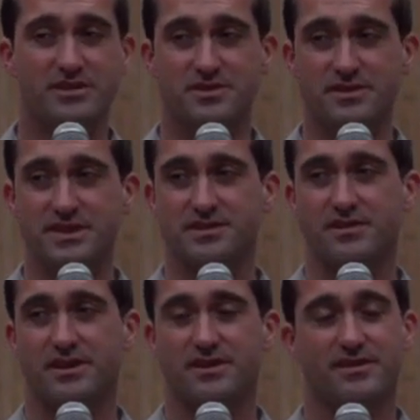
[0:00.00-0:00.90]
So these
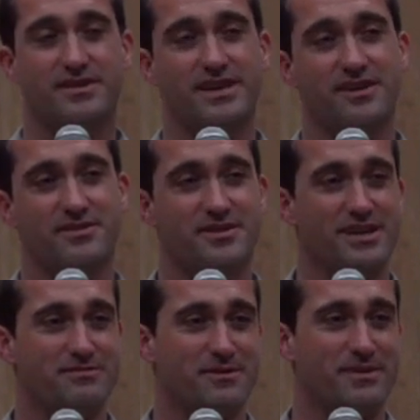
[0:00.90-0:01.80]
are other, the other
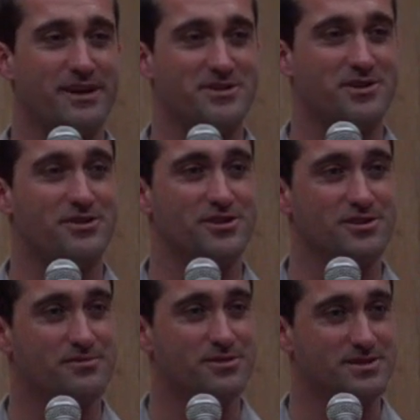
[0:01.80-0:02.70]
thing about biochar and
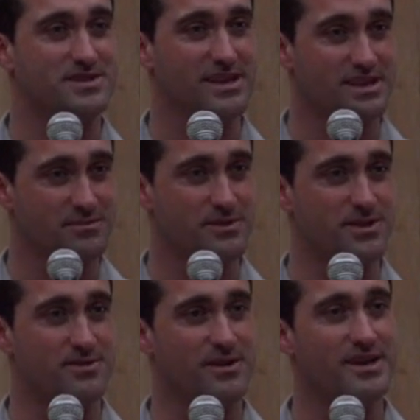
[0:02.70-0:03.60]
humates in the
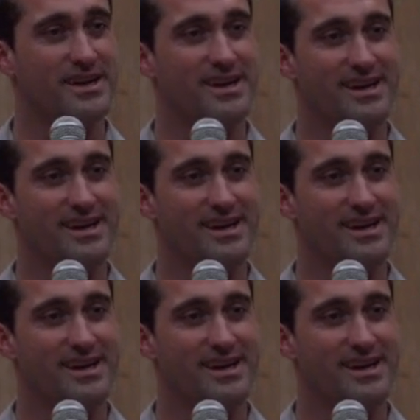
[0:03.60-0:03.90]
manure